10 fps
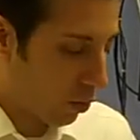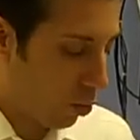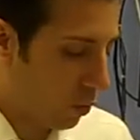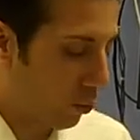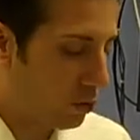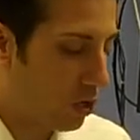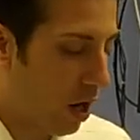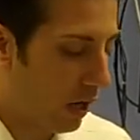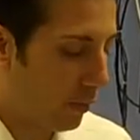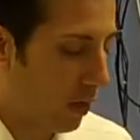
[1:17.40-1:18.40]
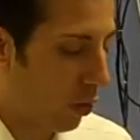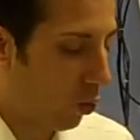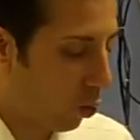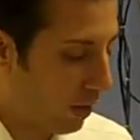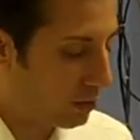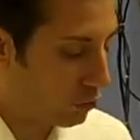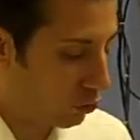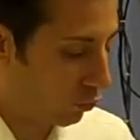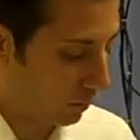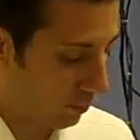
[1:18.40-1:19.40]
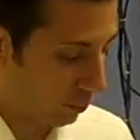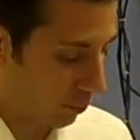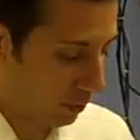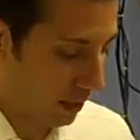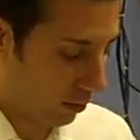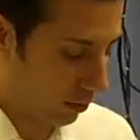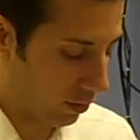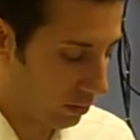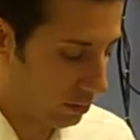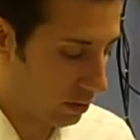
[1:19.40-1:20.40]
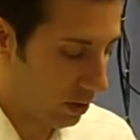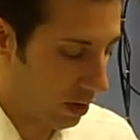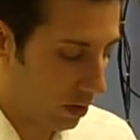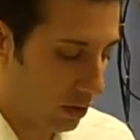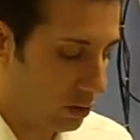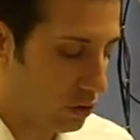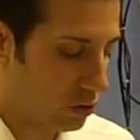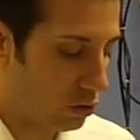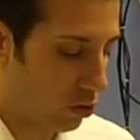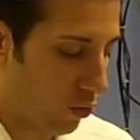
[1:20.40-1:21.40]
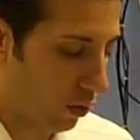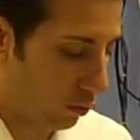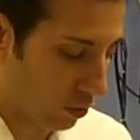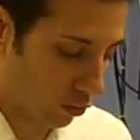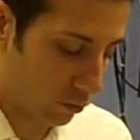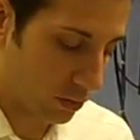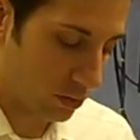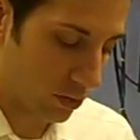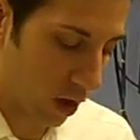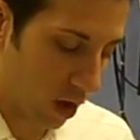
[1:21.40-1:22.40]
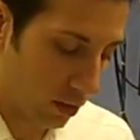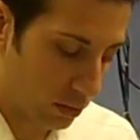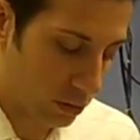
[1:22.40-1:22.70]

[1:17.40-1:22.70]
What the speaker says: When we're talking about when 2 people are carriers, this is showing what their risks are.